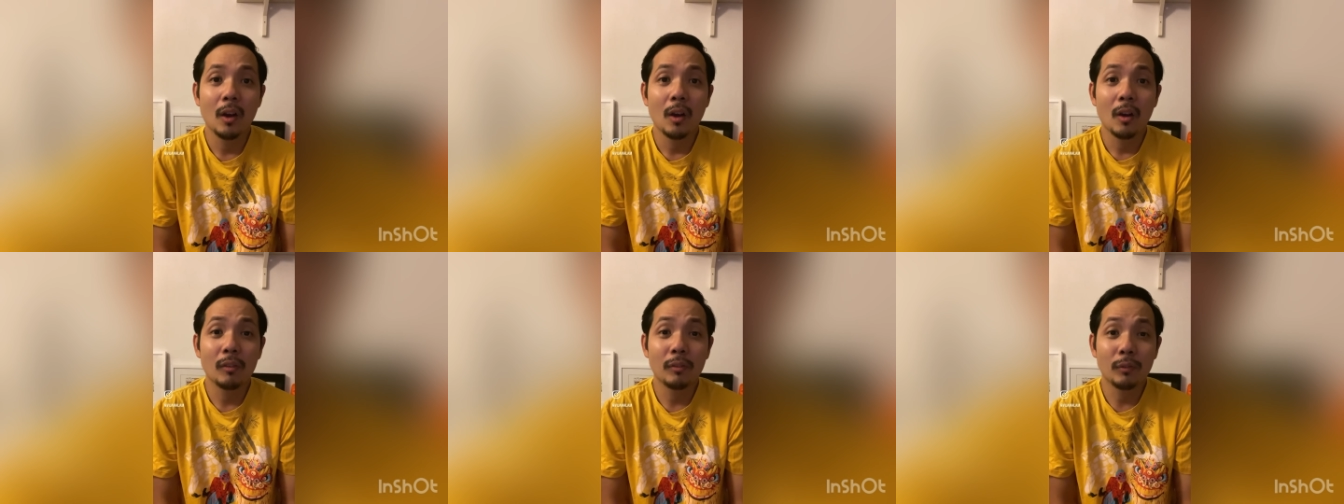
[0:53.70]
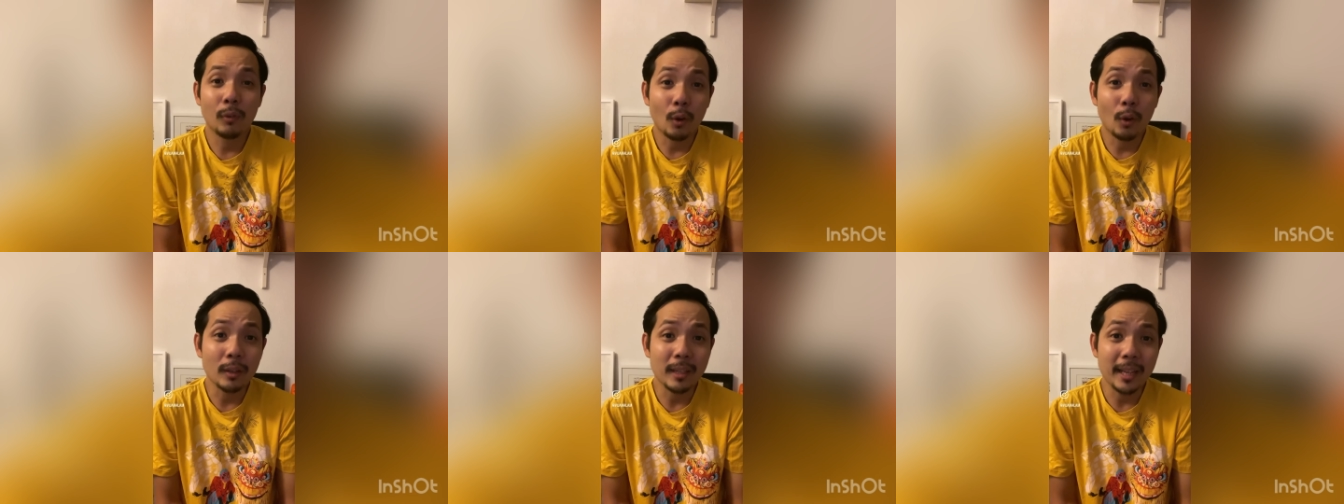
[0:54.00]

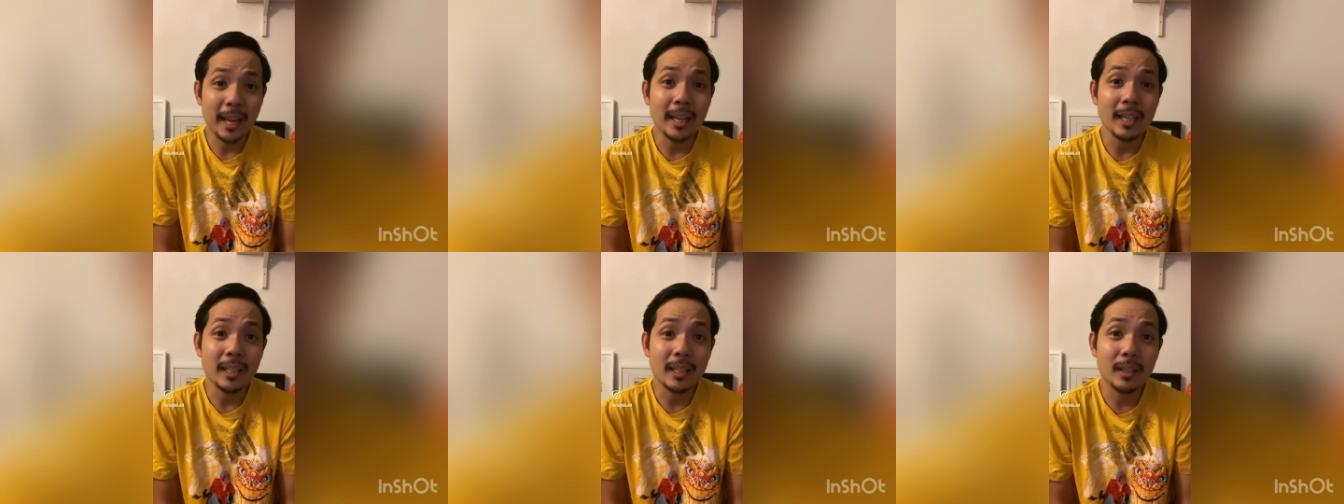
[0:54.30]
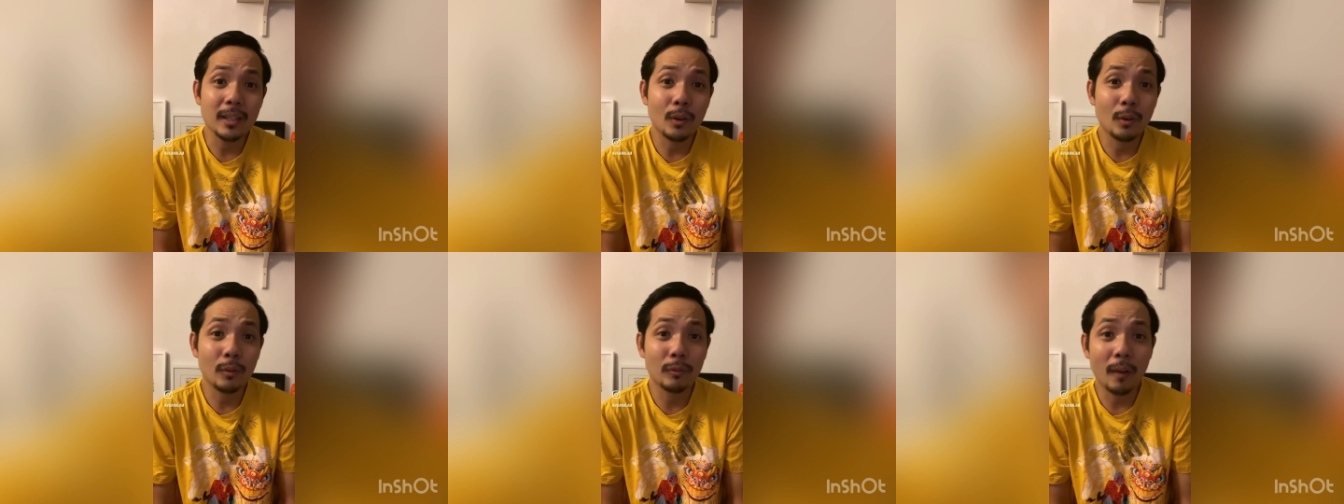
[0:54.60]
four days
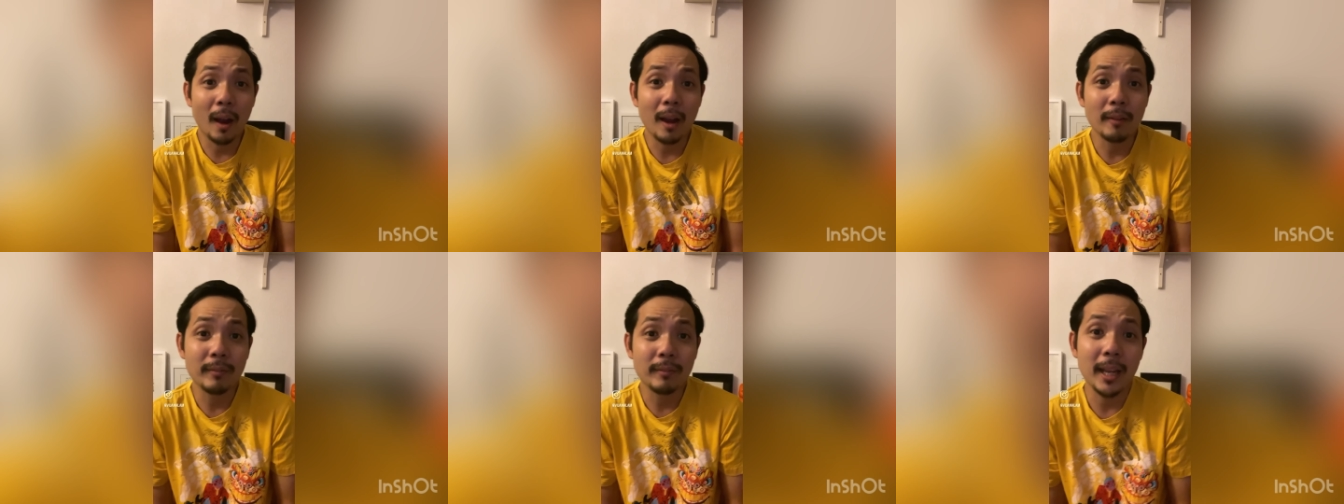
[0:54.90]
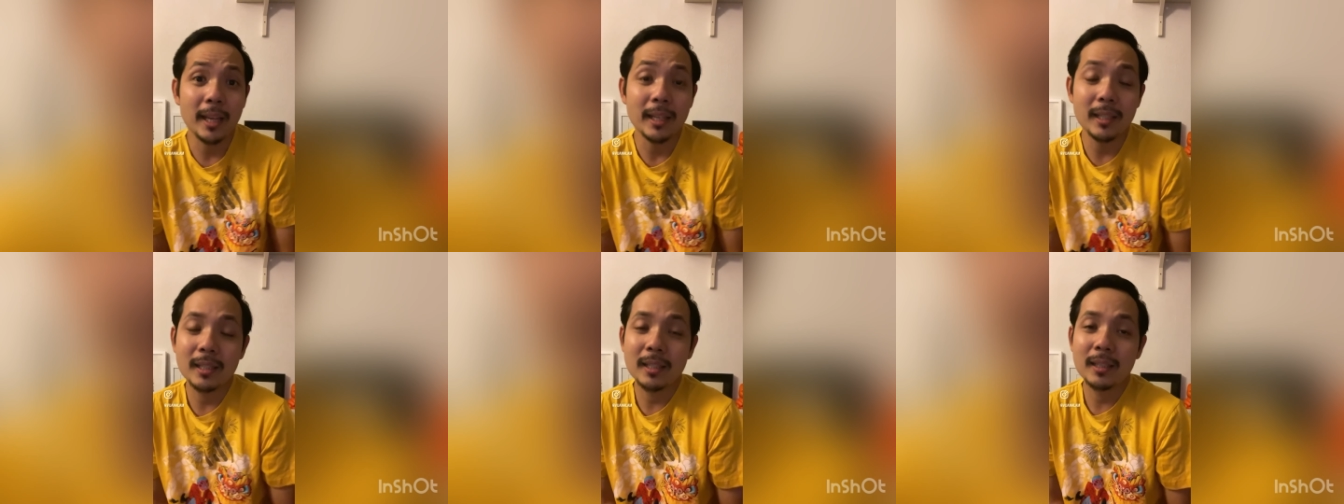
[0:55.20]
or five
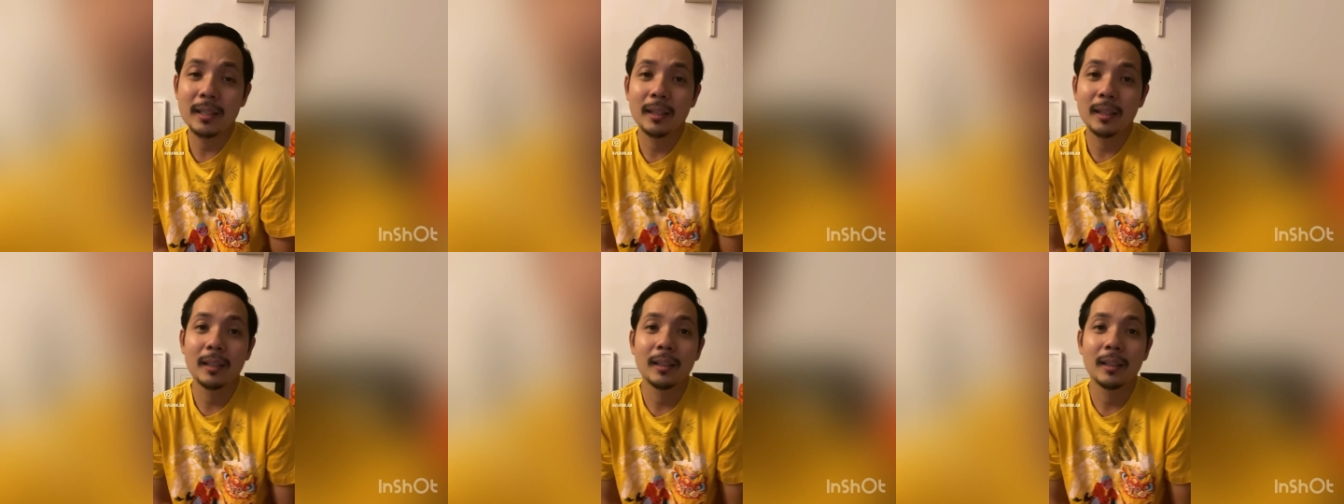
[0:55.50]
days.